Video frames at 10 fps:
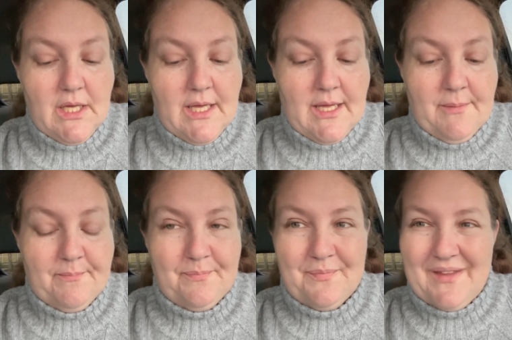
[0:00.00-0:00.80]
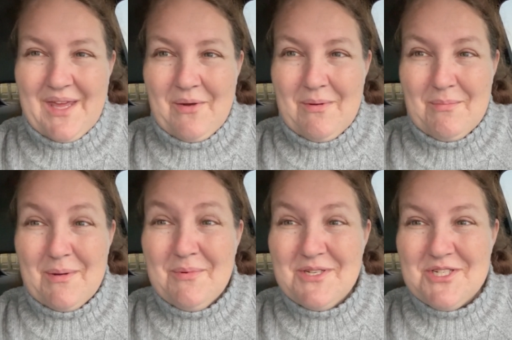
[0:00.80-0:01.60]
I can't remember.
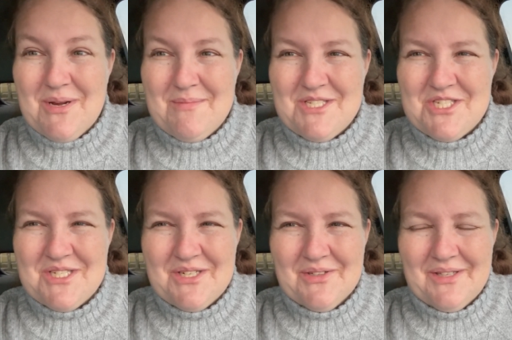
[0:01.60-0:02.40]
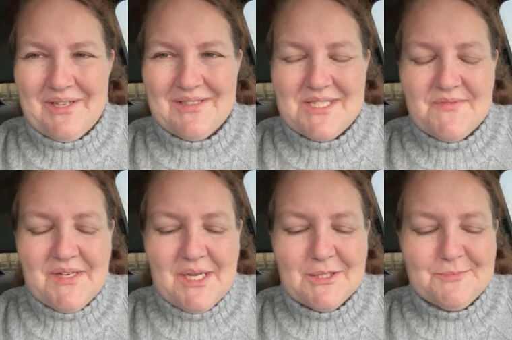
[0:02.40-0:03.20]
I'm pretty sure I mentioned it earlier in this
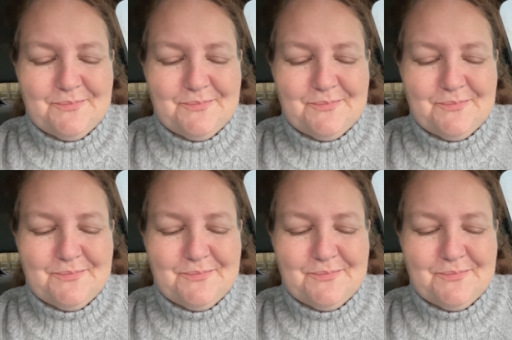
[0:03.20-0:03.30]
video.